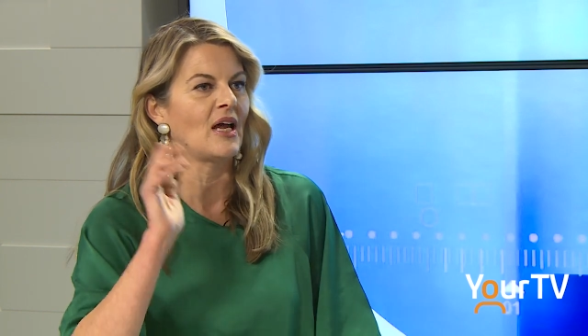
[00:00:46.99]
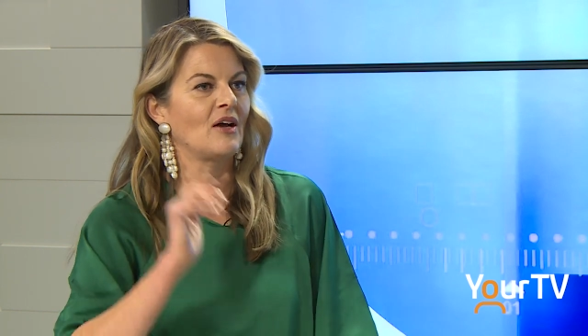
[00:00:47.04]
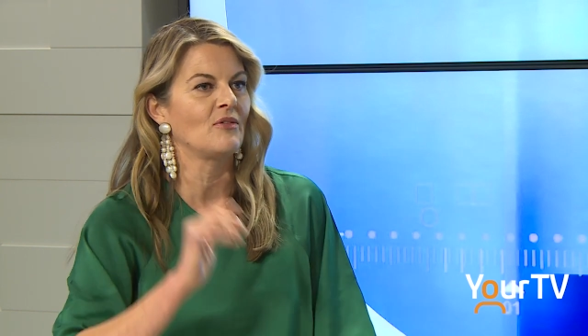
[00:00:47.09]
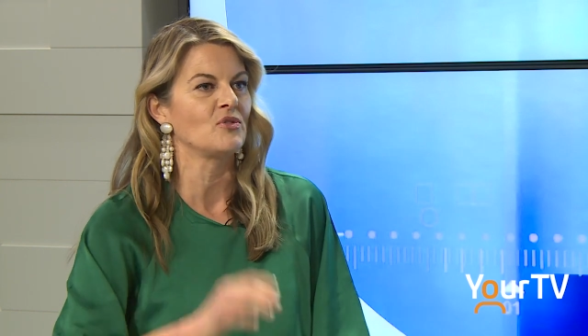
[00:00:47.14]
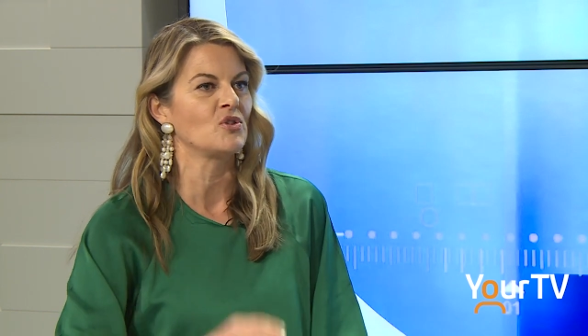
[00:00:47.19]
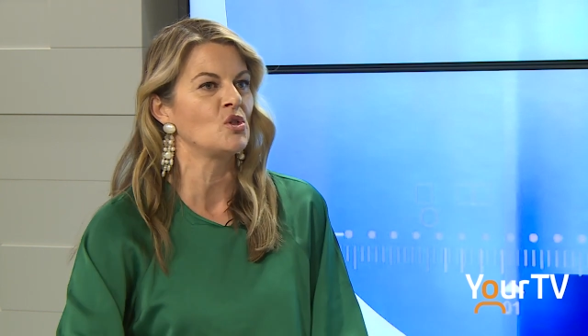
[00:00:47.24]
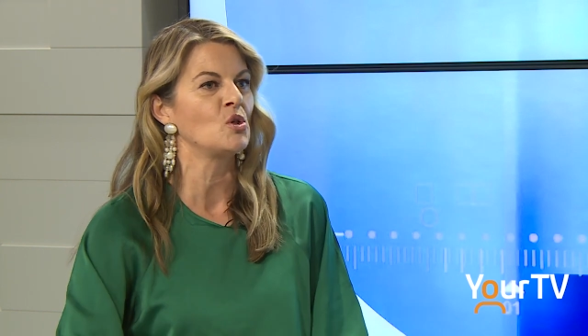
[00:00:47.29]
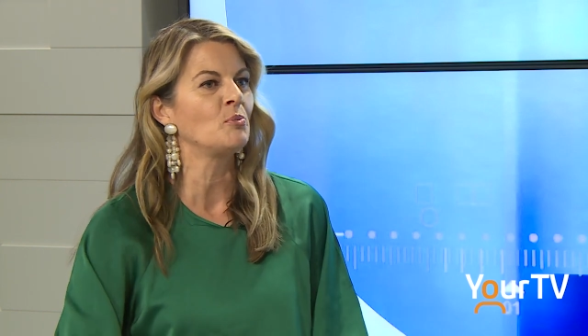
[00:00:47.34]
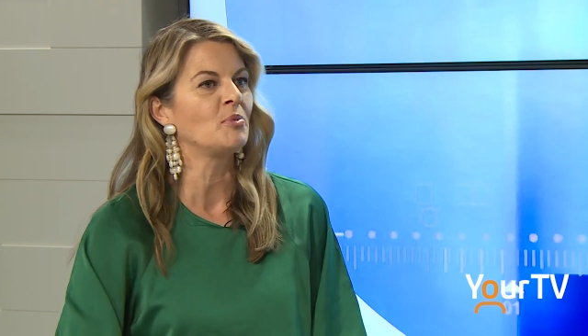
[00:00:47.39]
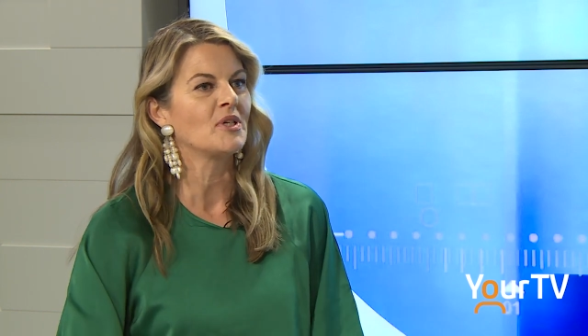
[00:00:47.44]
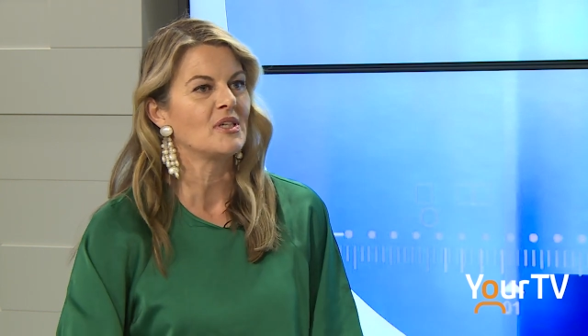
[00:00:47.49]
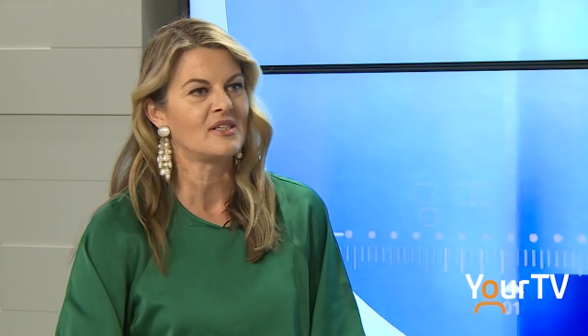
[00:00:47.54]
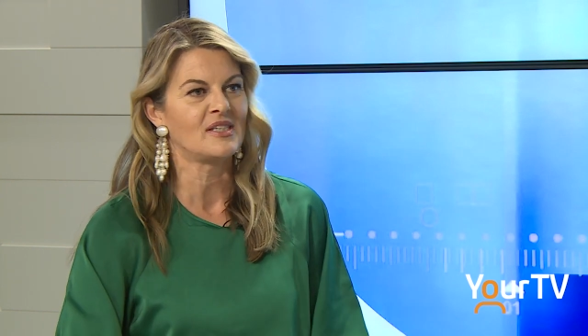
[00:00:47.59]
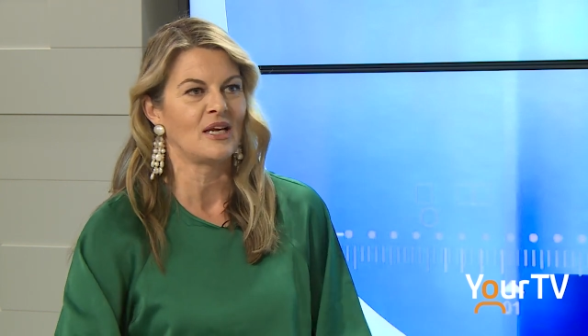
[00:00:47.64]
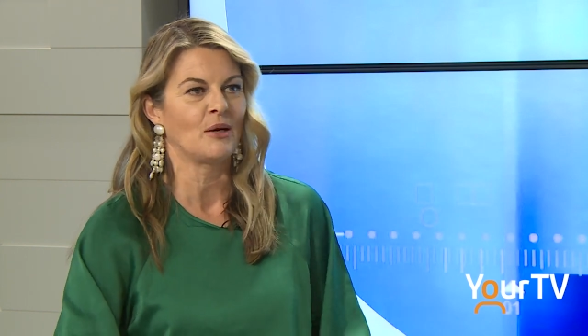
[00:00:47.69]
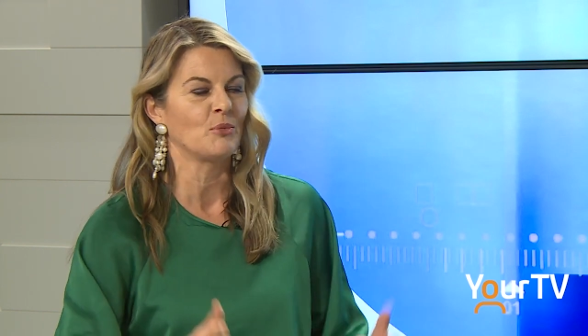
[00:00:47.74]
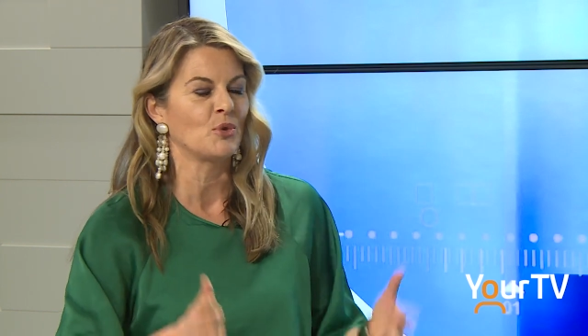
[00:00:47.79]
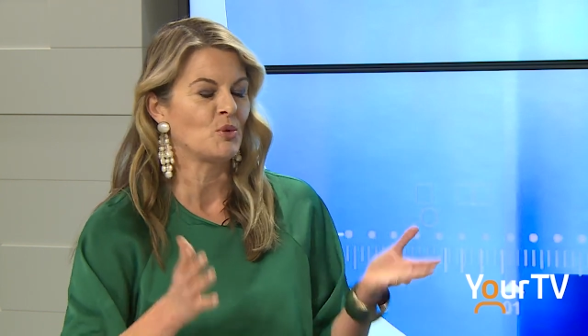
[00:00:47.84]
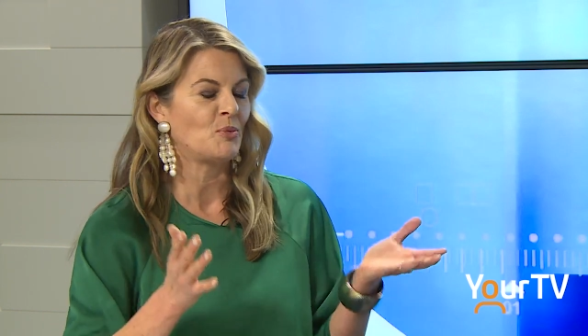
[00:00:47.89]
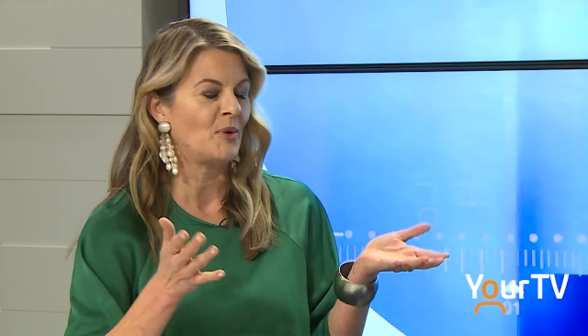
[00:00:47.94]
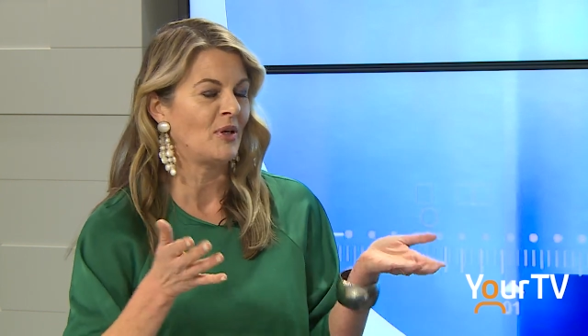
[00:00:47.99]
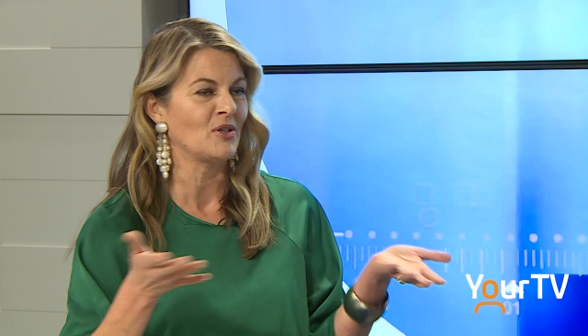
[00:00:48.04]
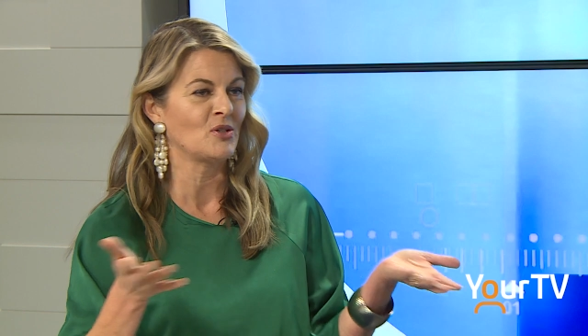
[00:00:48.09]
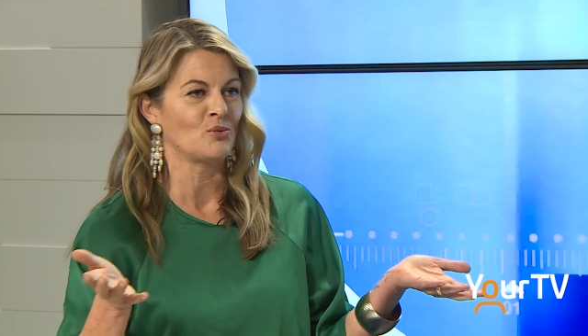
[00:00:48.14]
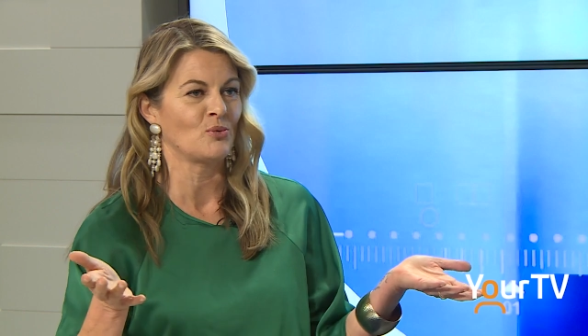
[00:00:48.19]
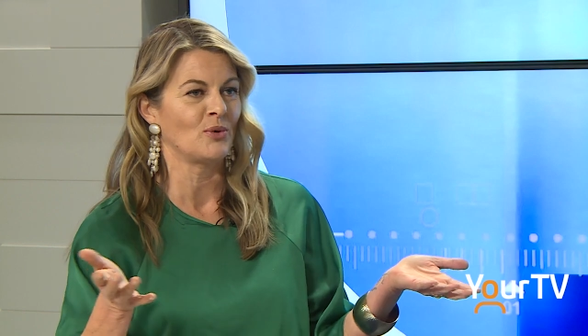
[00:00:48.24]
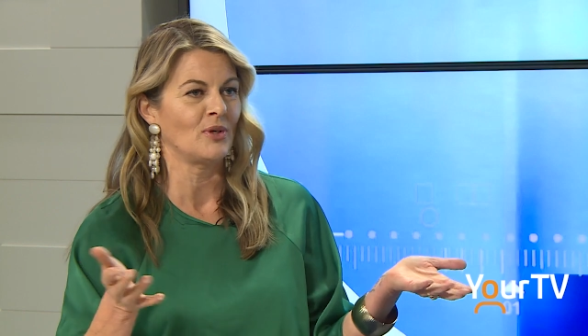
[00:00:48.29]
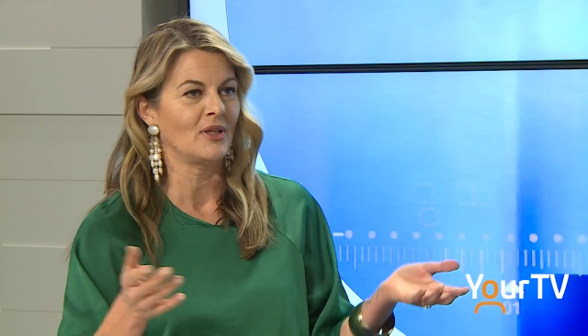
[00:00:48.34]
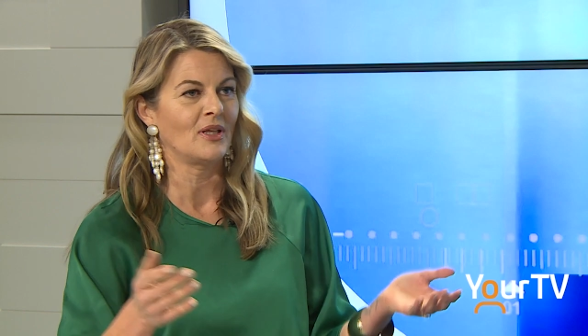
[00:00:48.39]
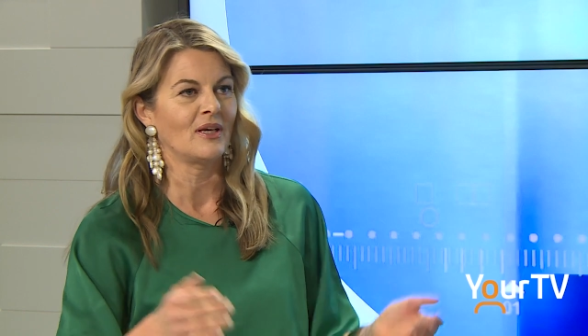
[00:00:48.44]
can have soup and a sandwich
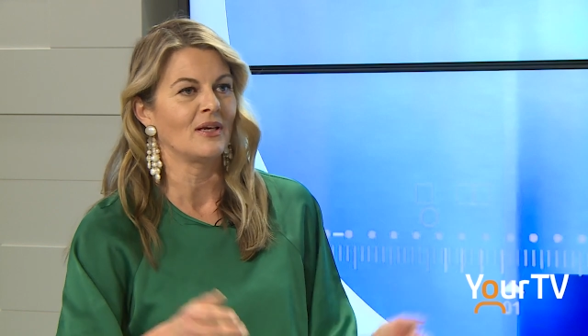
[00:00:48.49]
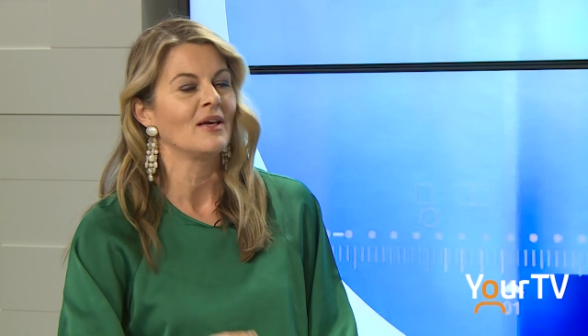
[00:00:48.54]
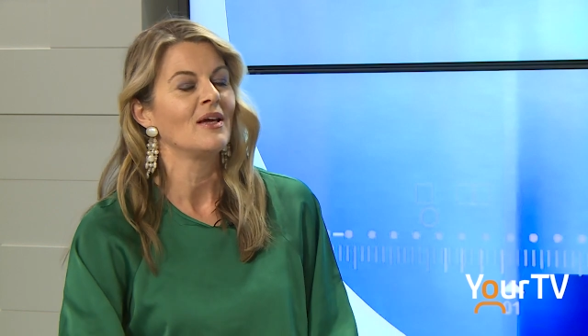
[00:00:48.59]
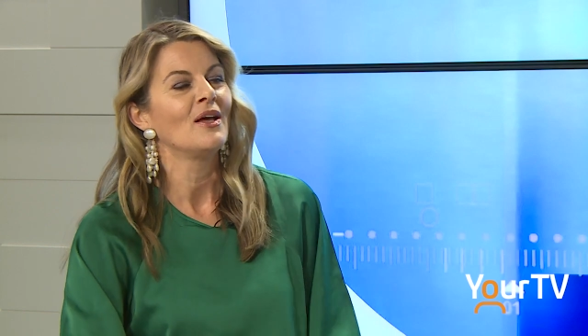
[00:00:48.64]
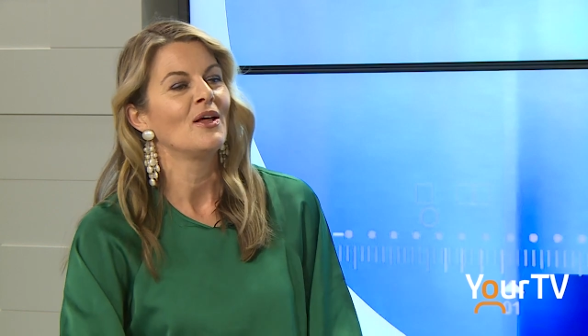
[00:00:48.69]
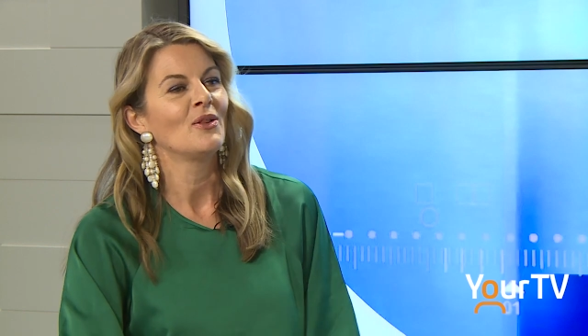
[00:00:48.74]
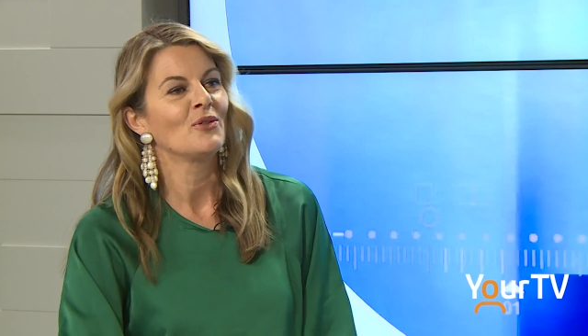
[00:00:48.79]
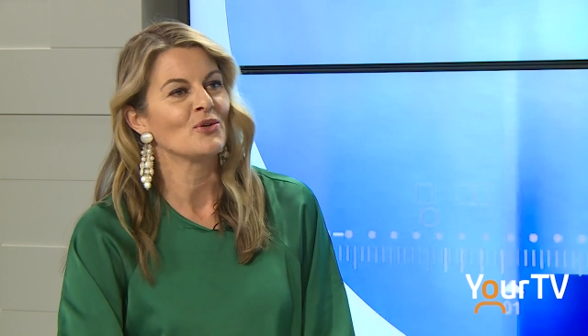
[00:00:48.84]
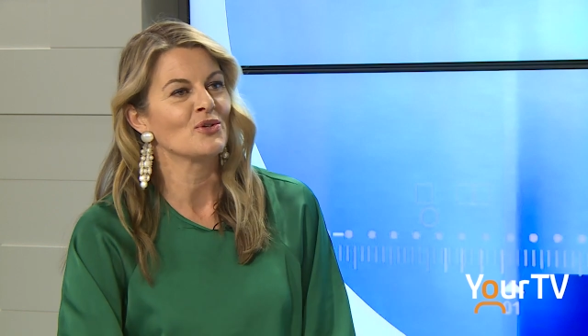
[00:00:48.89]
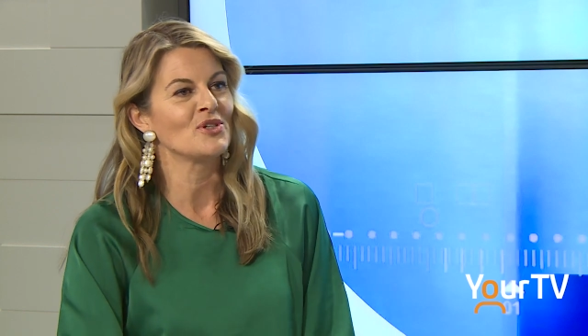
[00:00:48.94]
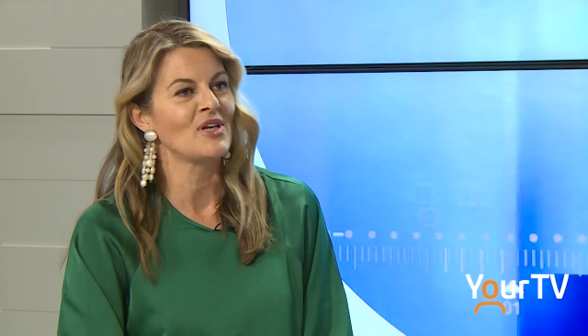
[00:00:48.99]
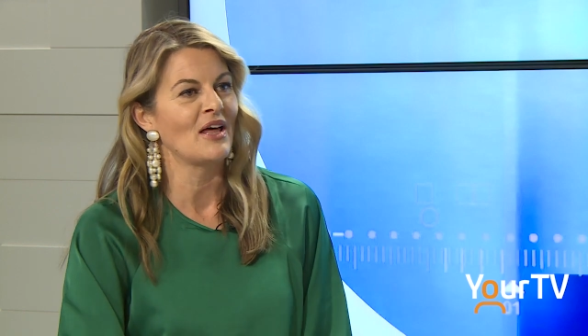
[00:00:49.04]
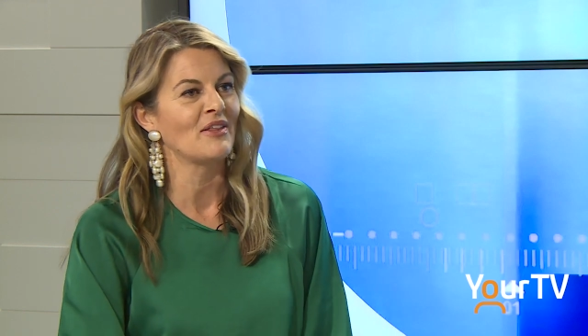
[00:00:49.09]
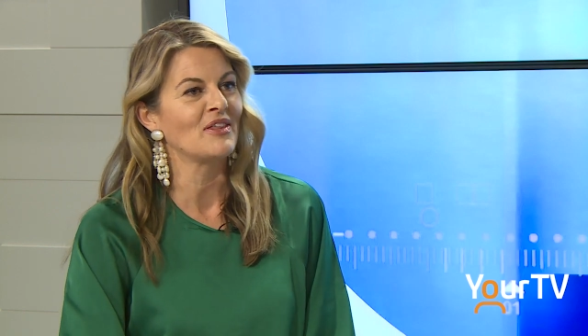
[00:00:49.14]
because really oh there's God,